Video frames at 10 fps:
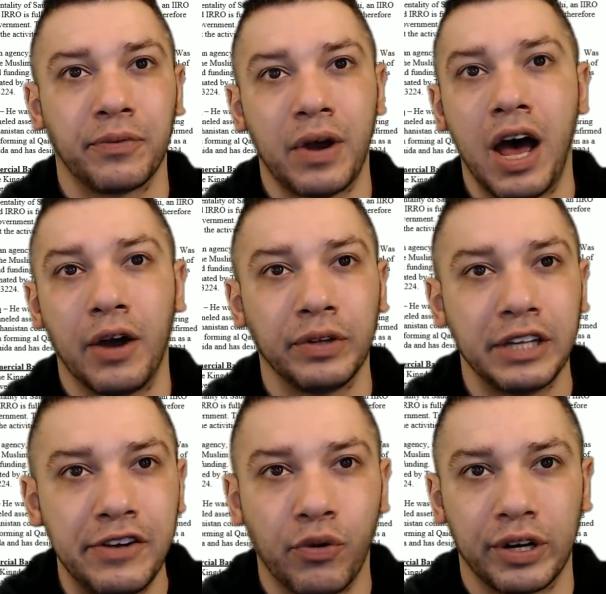
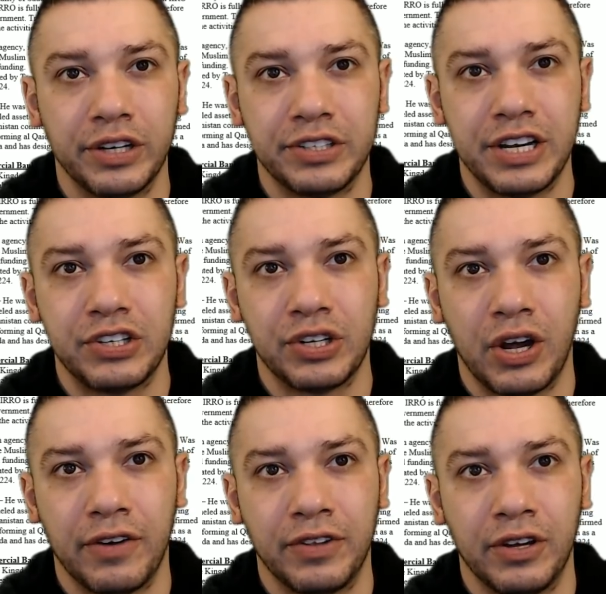Relief Organization
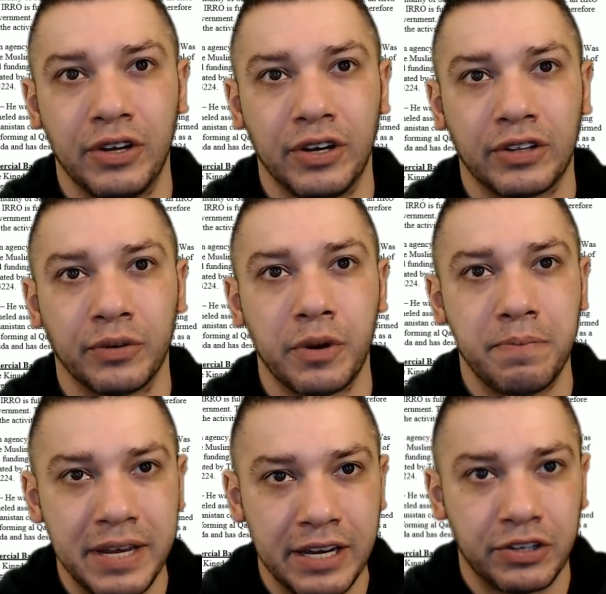off the hook, the
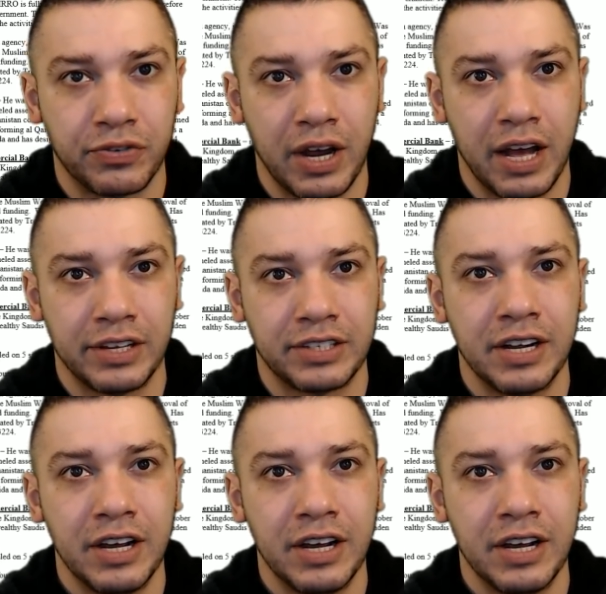Rabia Trust,